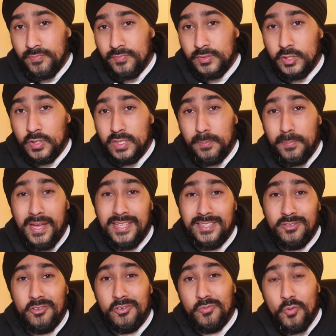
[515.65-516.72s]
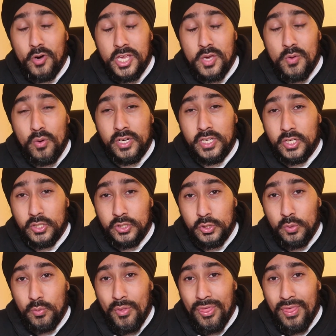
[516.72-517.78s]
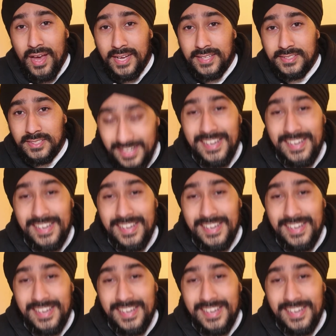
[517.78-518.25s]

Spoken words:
So it depends on what you want to do with that.